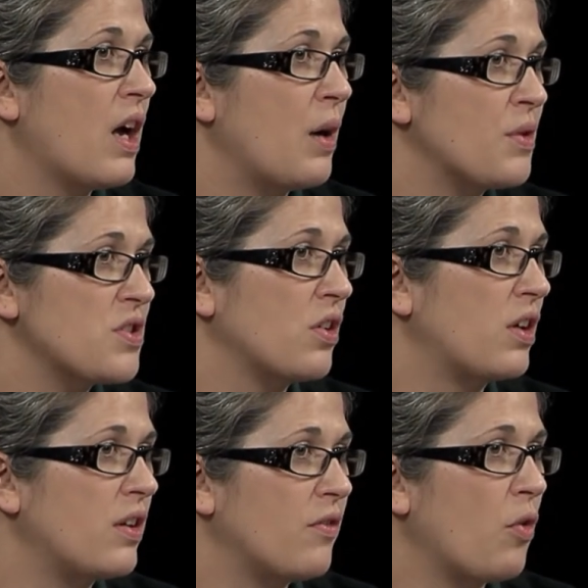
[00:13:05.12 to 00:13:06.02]
I was
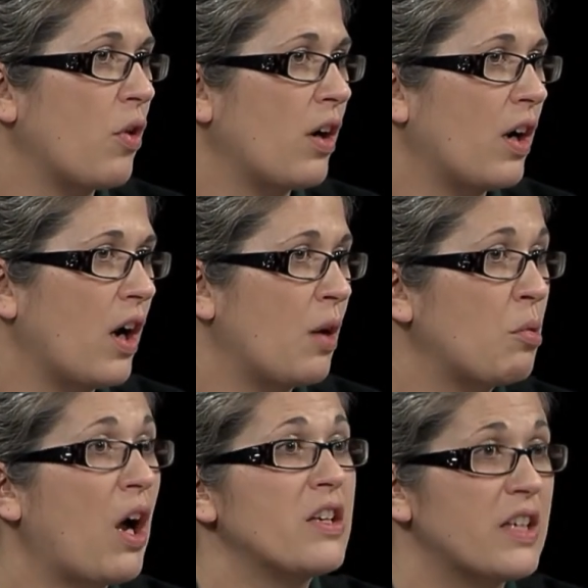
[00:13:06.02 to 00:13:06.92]
looking for a
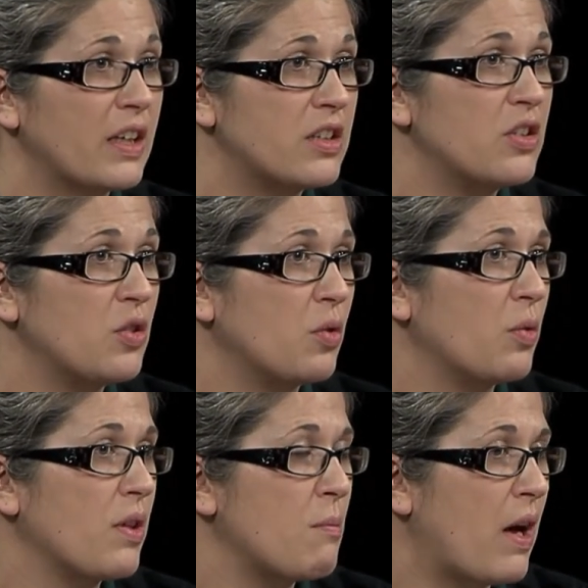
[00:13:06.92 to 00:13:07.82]
project to do
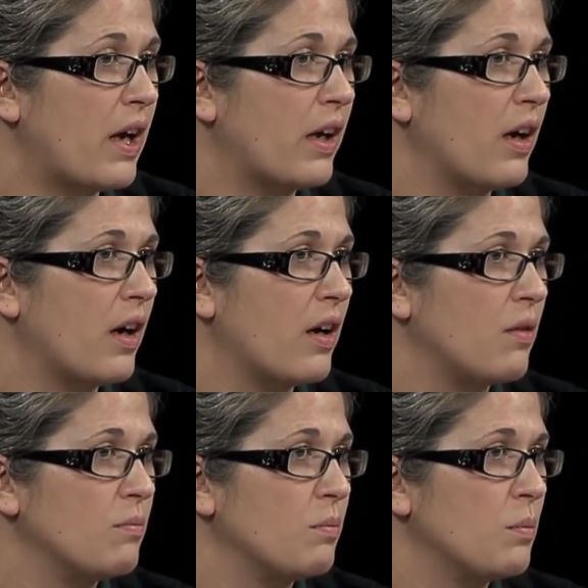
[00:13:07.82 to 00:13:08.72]
with my
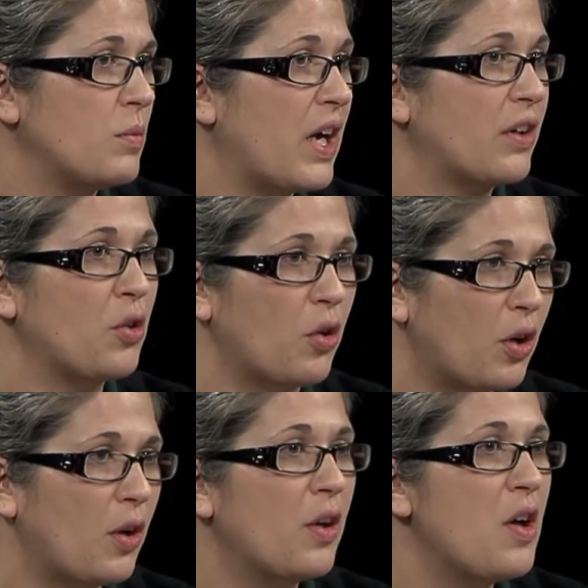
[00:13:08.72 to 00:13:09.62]
um,
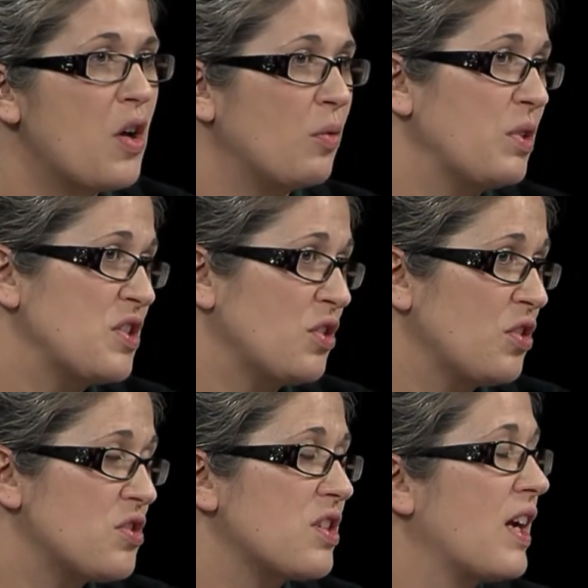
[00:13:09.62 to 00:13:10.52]
doctoral
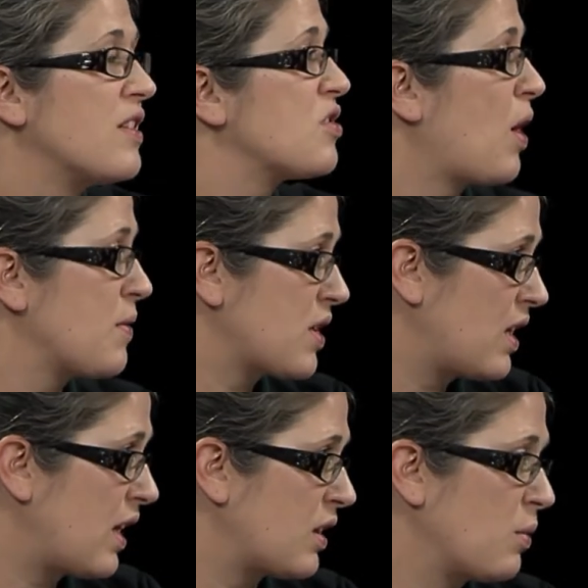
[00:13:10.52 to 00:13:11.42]
research. And so I was
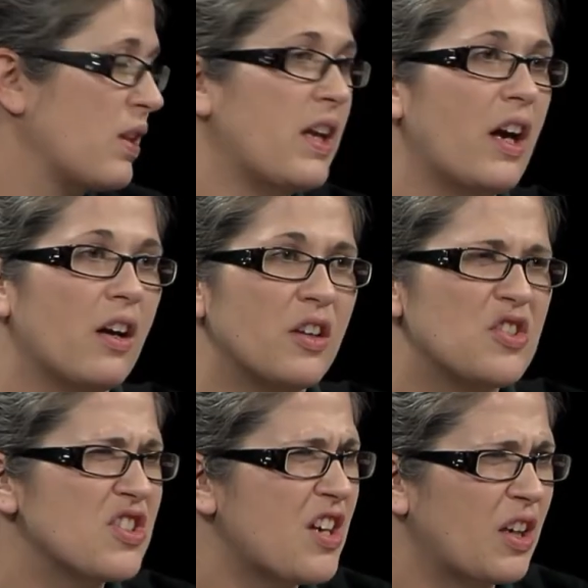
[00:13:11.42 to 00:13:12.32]
connected with Carol and
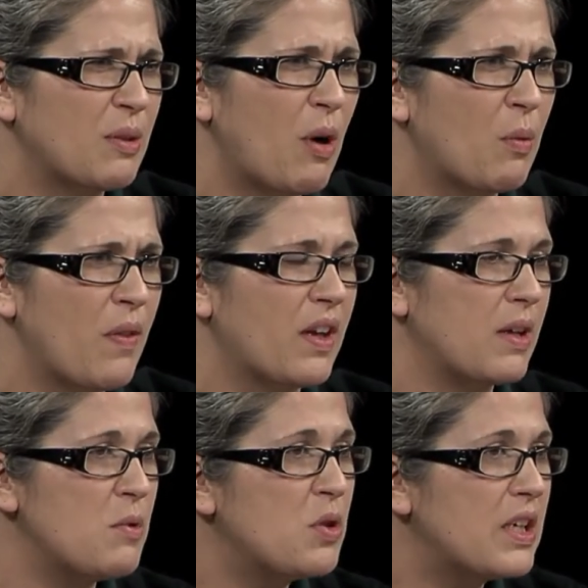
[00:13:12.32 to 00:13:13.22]
just talked about what the
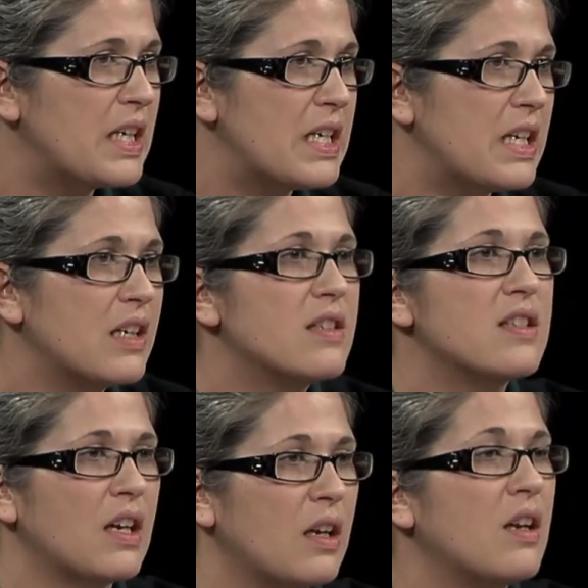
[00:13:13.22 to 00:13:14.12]
community needs
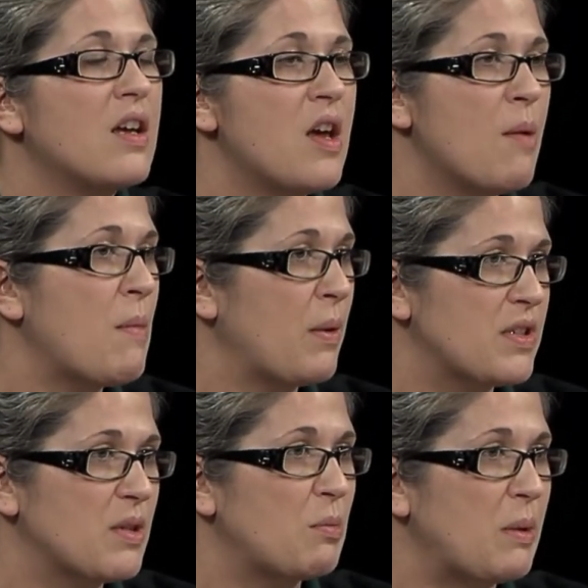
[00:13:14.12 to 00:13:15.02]
and met with
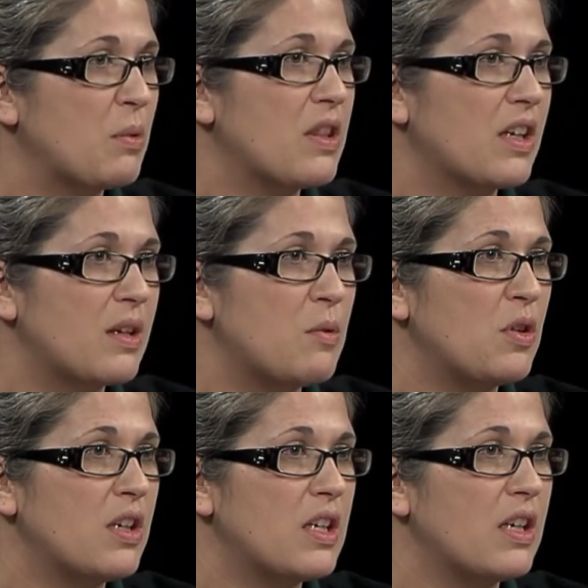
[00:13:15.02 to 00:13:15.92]
some people in the
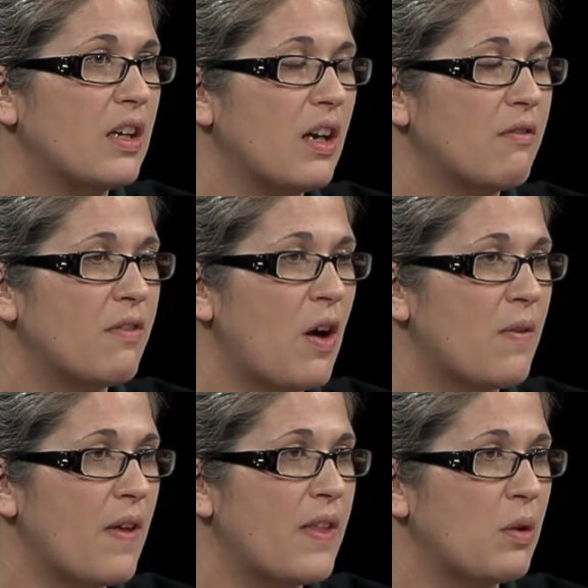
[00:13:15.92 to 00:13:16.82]
community and
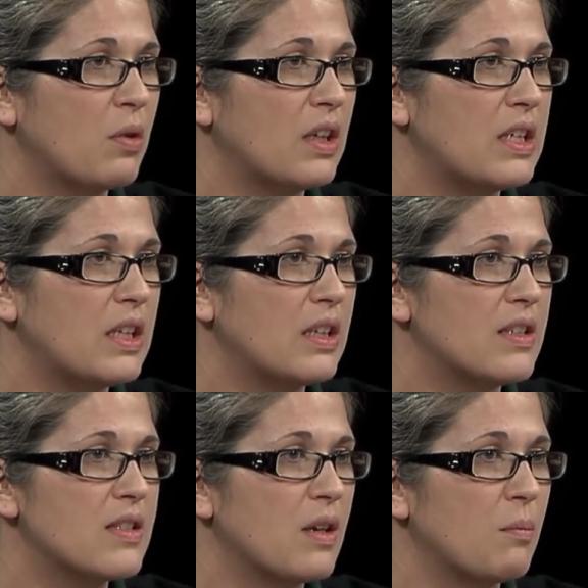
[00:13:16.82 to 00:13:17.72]
found that they really
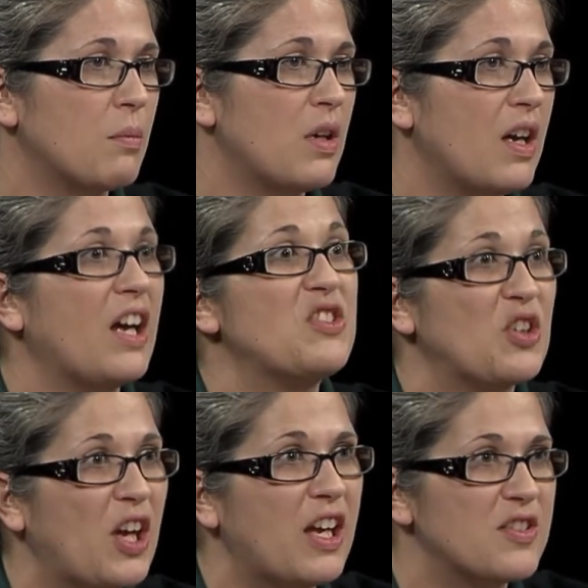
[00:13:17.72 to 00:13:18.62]
needed some
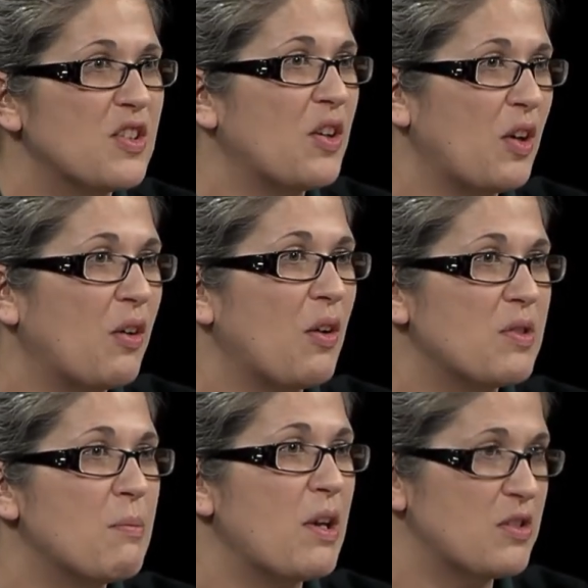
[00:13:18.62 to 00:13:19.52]
education
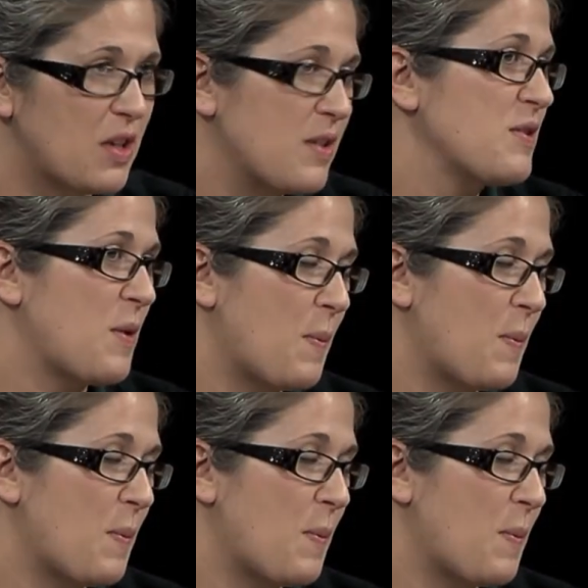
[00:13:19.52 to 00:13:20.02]
around dementia. So.